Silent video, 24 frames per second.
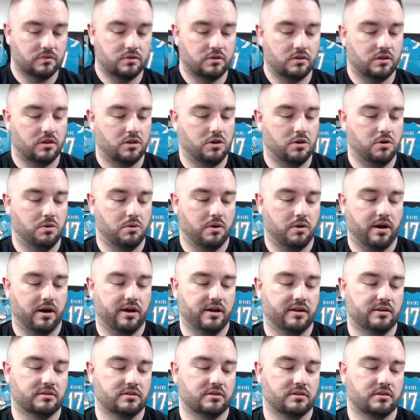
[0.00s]
New
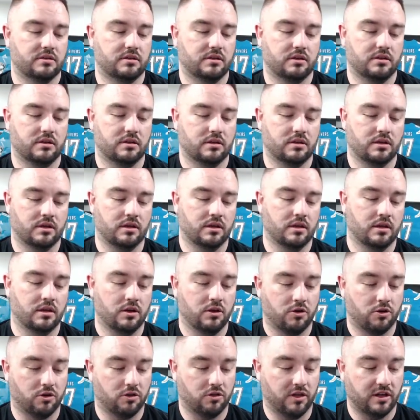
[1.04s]
heights,
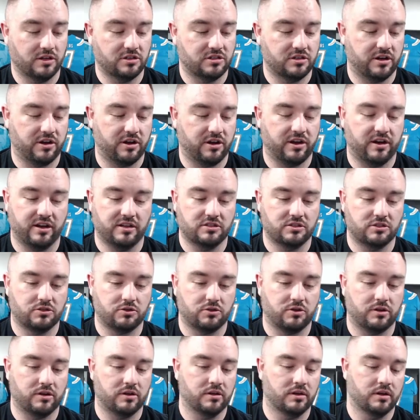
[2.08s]
or legendary heights,
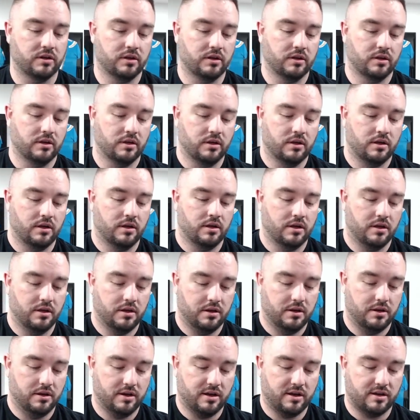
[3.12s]
sorry.
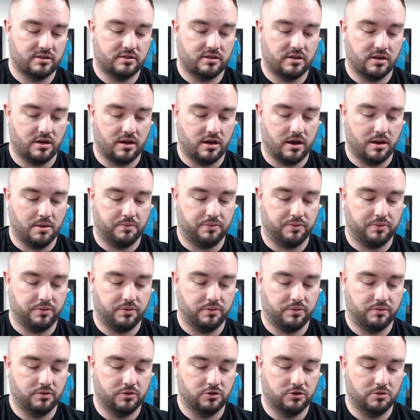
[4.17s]
Next up
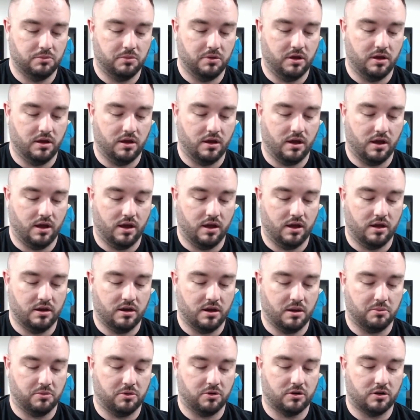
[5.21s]
should be a
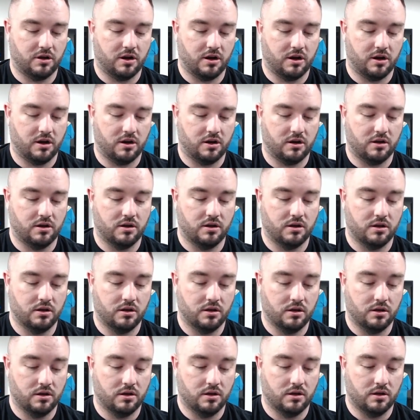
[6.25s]
numbered card.
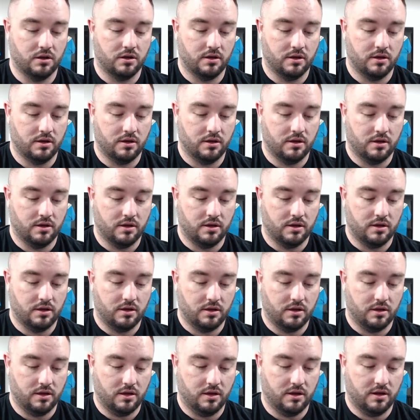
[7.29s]

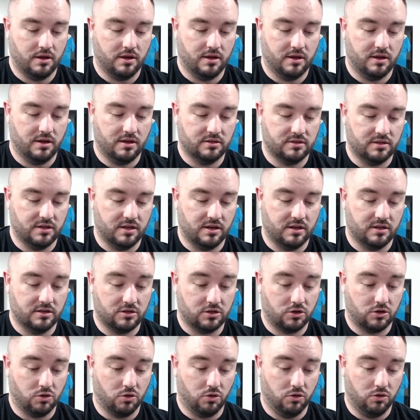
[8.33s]
It is. It is a
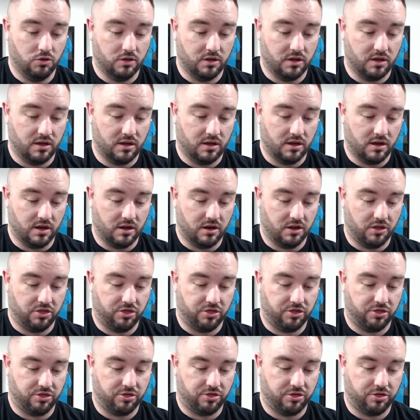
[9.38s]
goalie out of
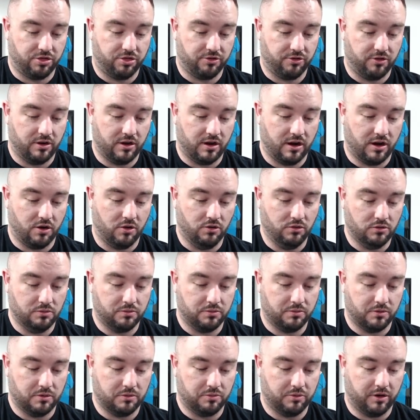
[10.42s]
39. Oh,
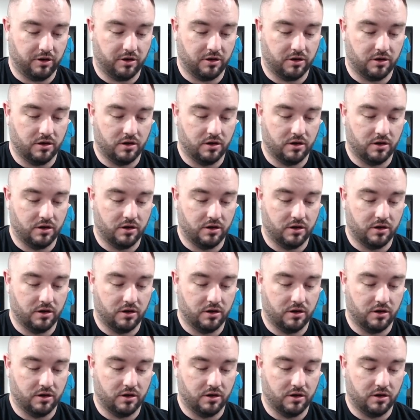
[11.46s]
what's player?